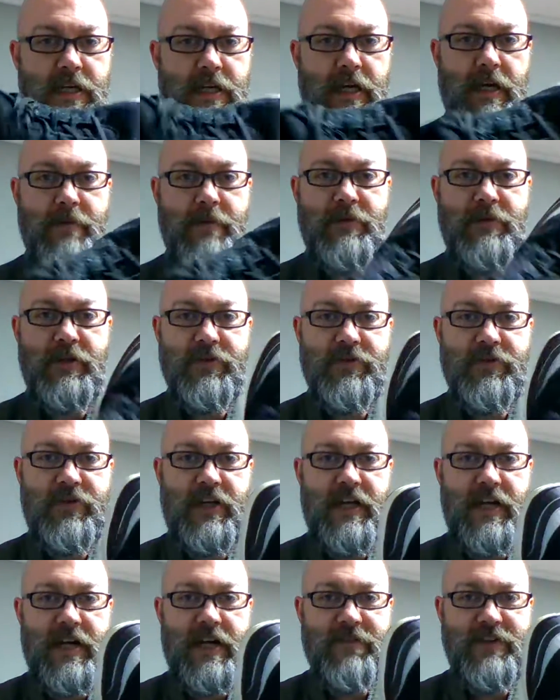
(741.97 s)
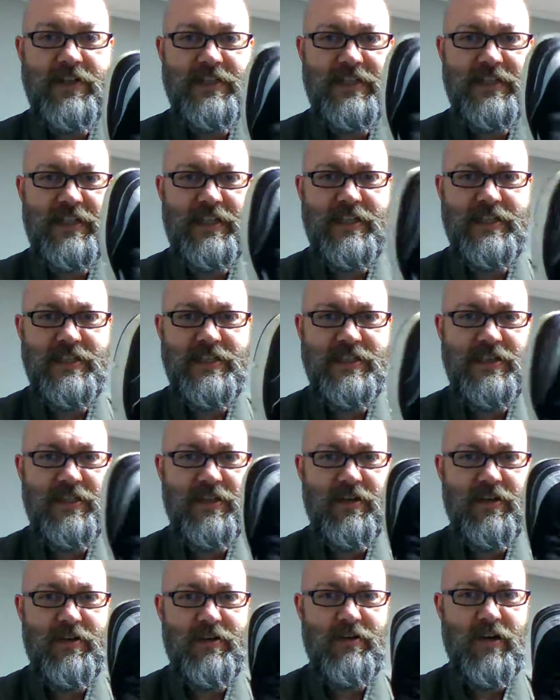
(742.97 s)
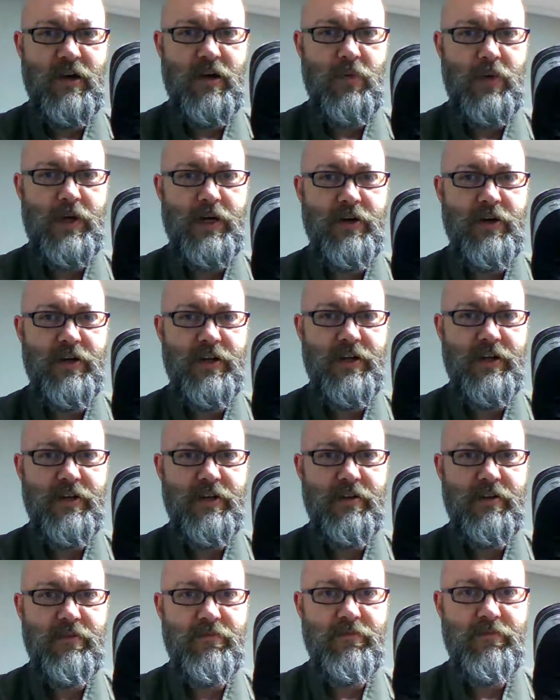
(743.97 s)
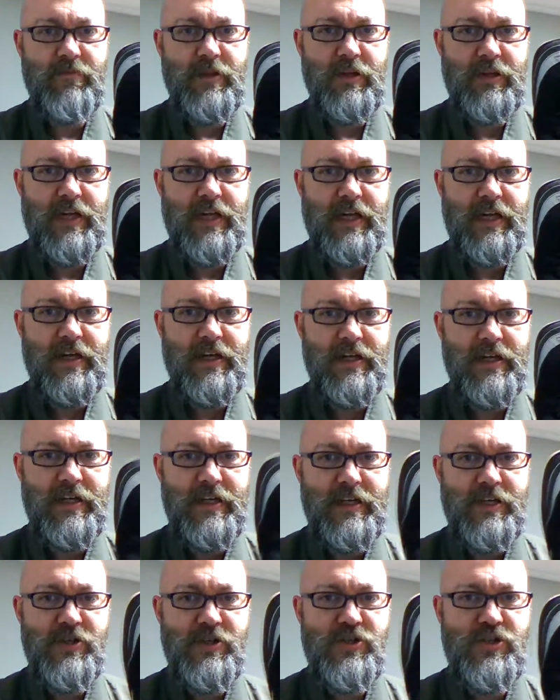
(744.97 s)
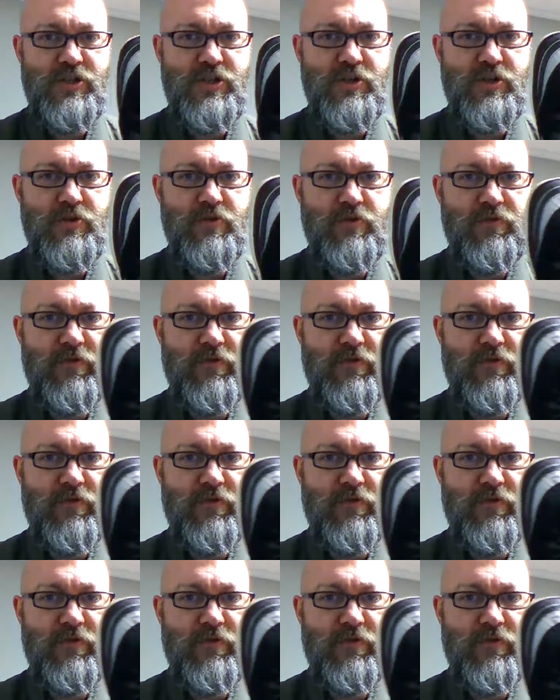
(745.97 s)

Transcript: Um, you'll see, obviously, this is a, a, weird looking shoe